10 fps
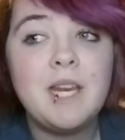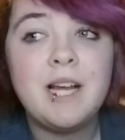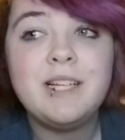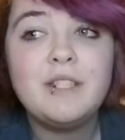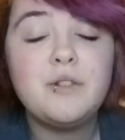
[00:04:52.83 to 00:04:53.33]
In
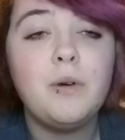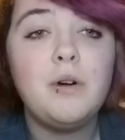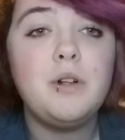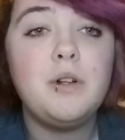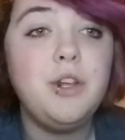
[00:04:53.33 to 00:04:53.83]
high
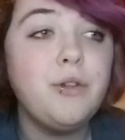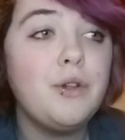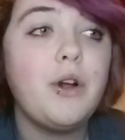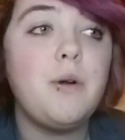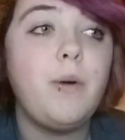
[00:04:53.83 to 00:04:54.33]
school, you
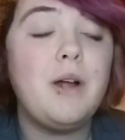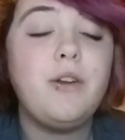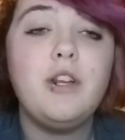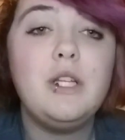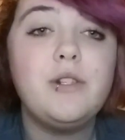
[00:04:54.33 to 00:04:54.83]
look
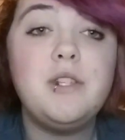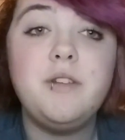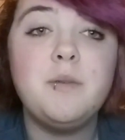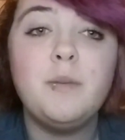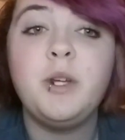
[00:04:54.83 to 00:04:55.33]
around and you
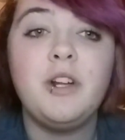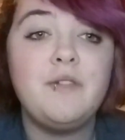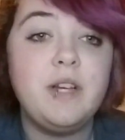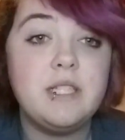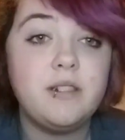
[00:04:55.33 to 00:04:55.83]
see familiar
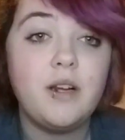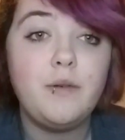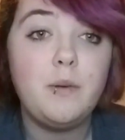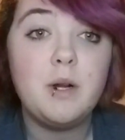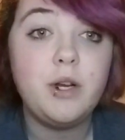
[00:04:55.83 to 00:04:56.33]
faces
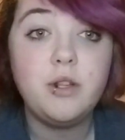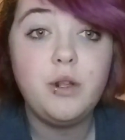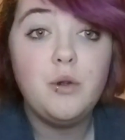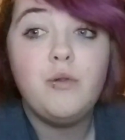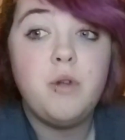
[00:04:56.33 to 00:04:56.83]
everywhere.
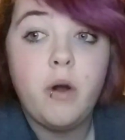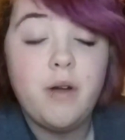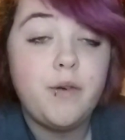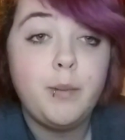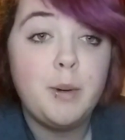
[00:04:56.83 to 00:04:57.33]
You know
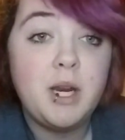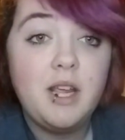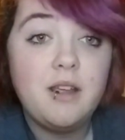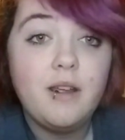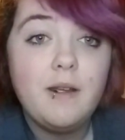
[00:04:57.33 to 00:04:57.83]

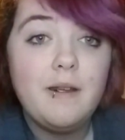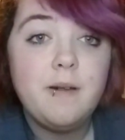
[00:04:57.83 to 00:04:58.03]
everybody.